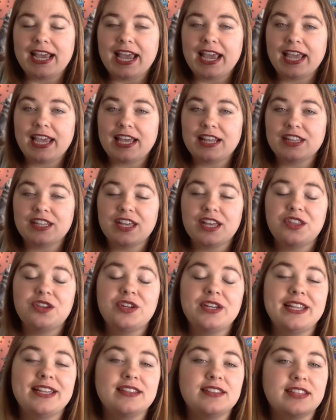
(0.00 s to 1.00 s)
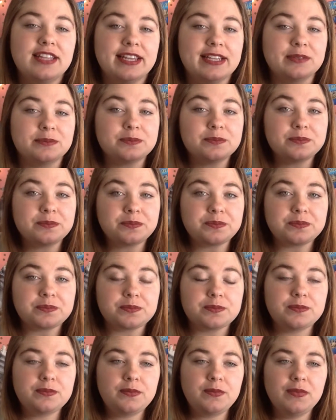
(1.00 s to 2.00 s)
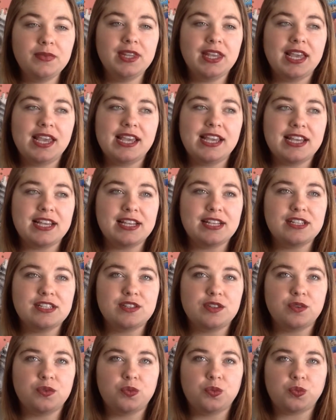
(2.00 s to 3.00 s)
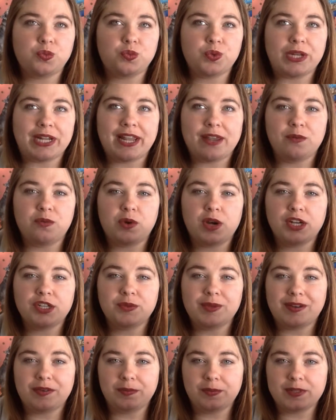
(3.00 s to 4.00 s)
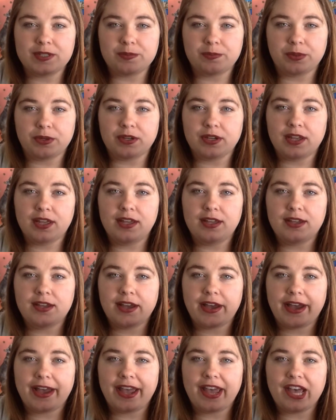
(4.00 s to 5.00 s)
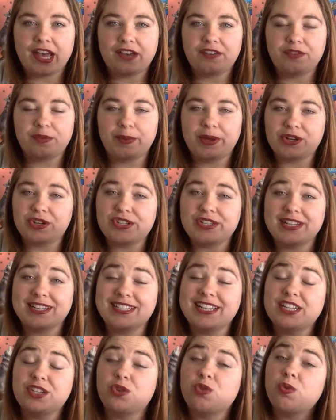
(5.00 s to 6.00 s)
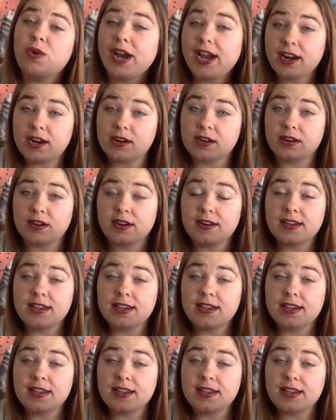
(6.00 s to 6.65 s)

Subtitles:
And the other neat thing is when I walked away from this book, I have a better sense as a writer